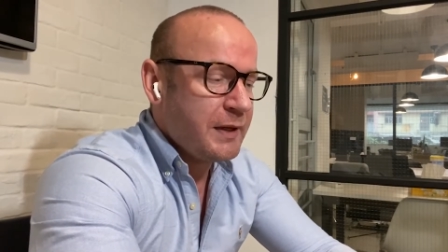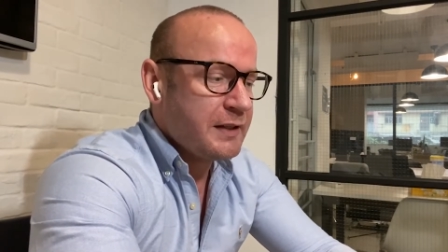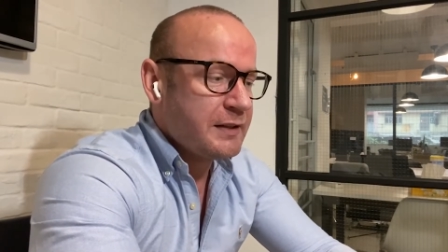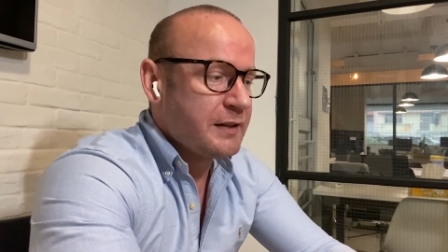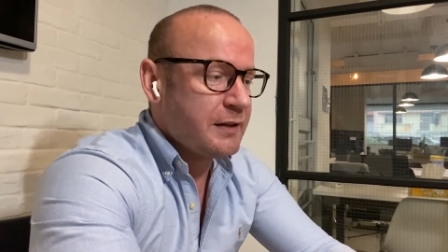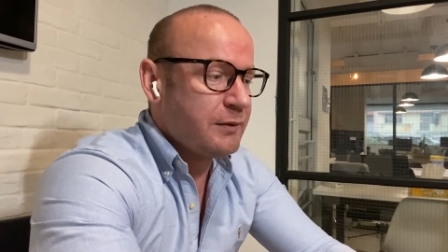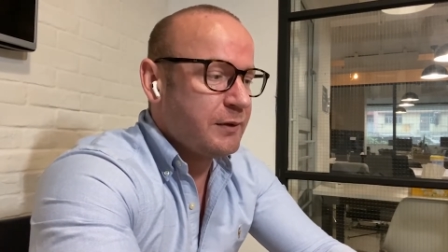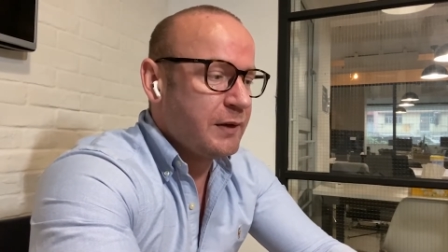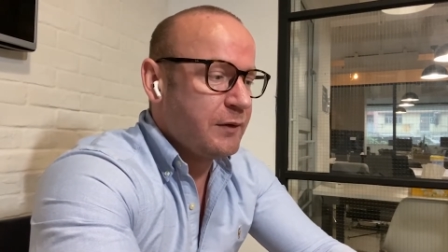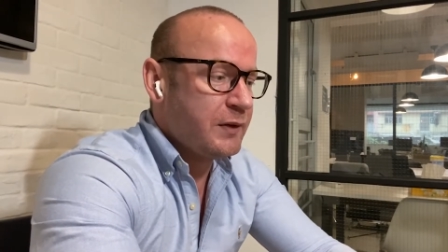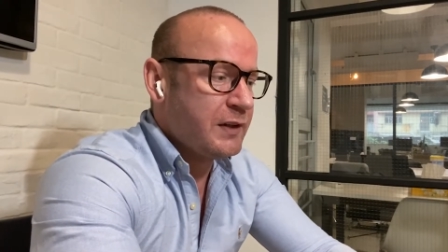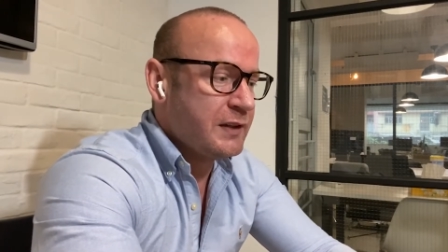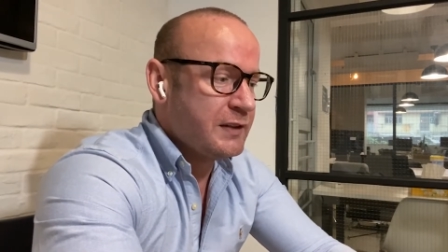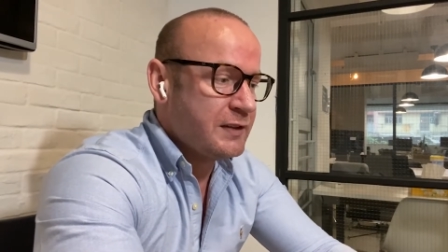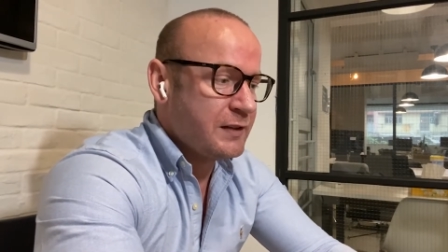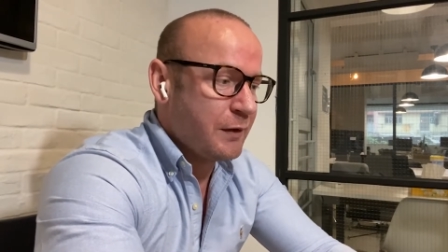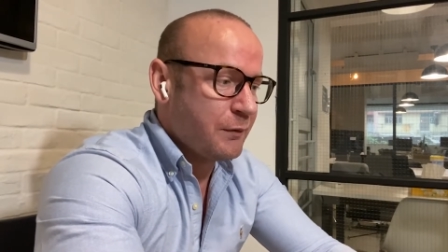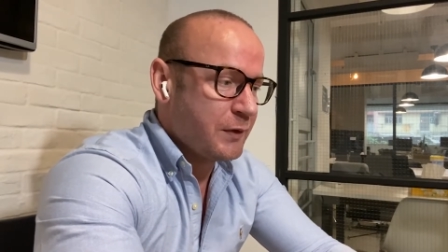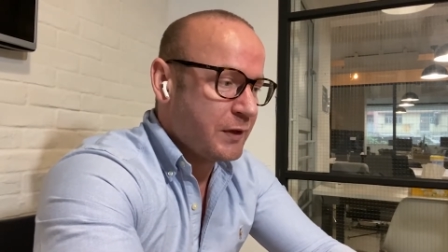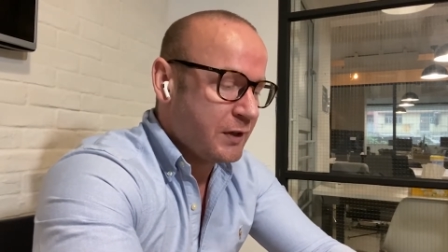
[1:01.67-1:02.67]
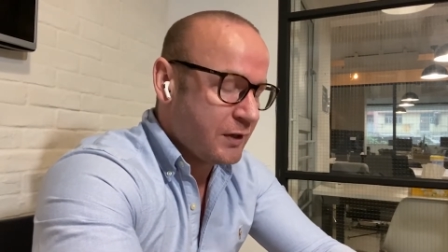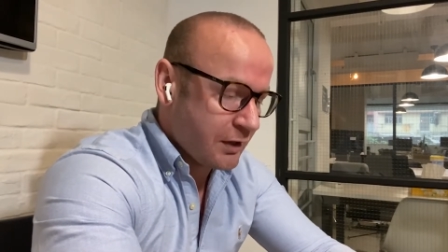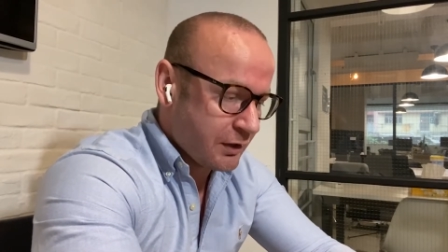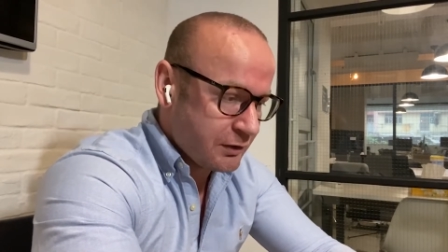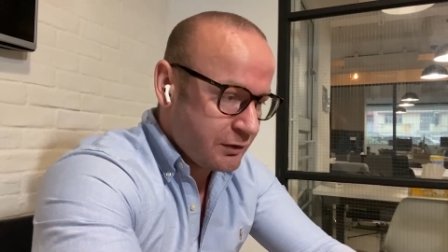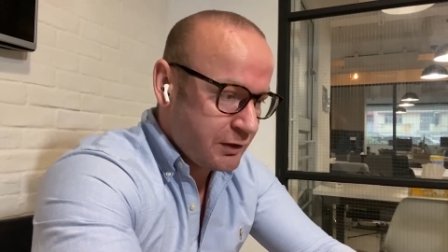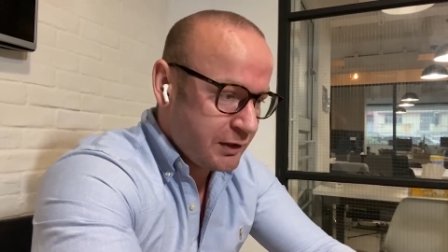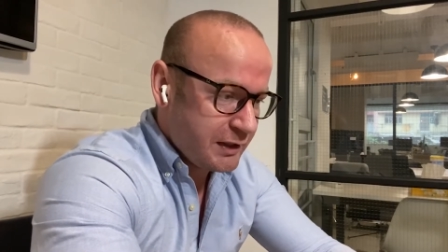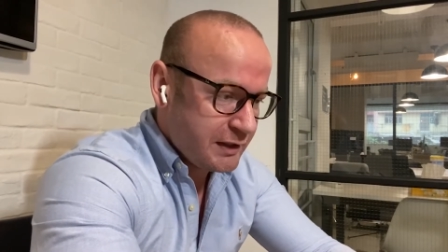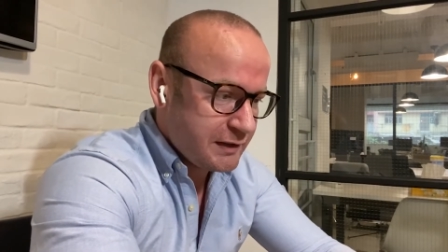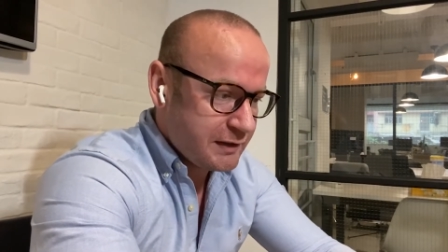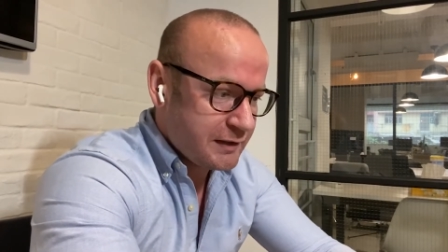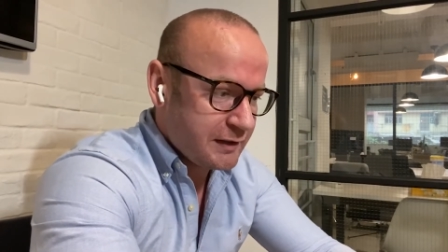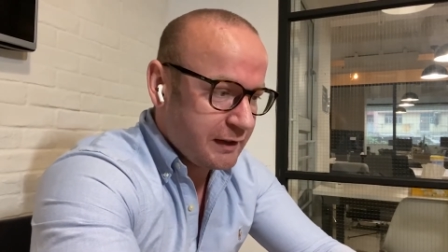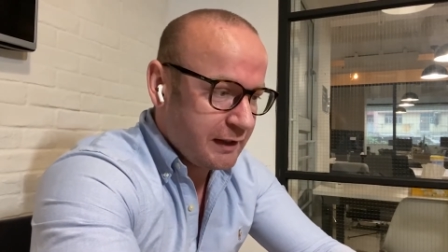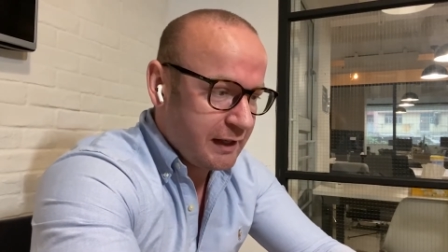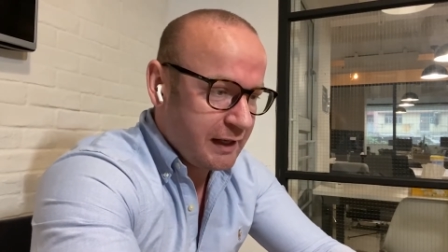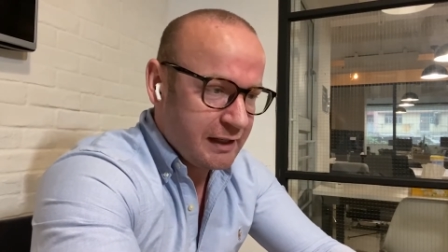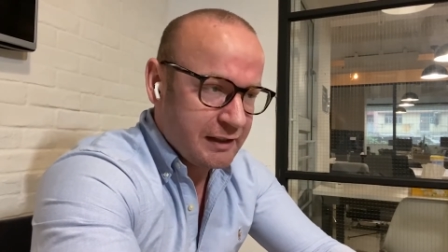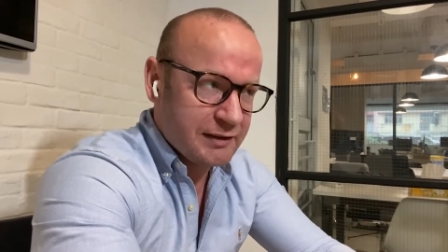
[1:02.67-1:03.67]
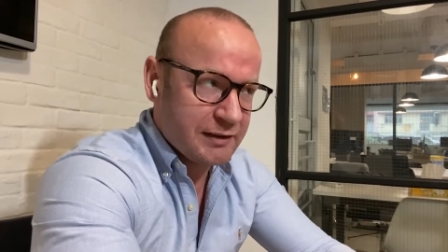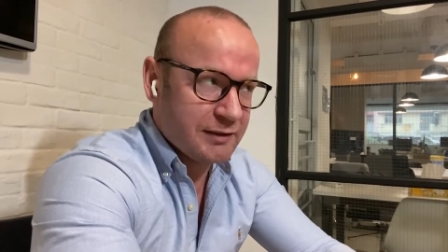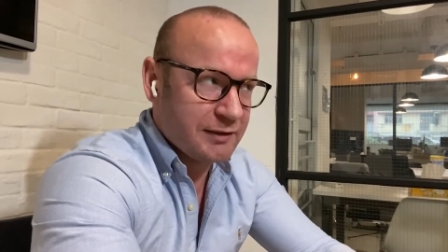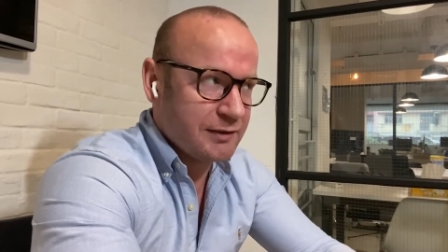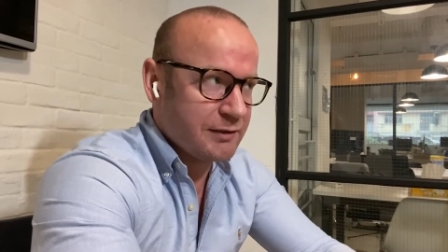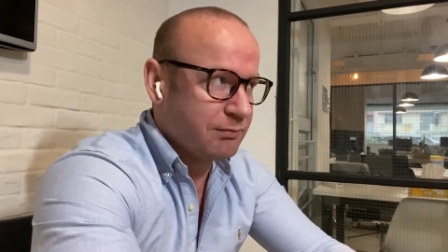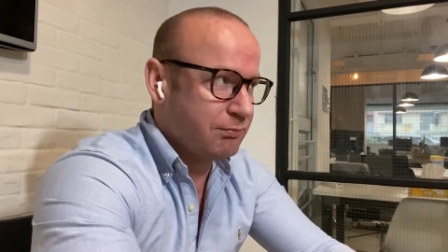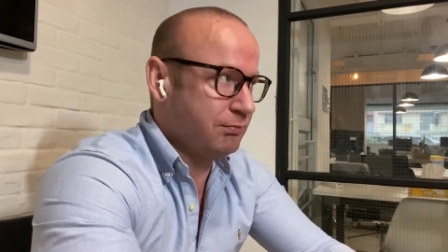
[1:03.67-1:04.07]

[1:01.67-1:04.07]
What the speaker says: I've lived in 7 countries in the last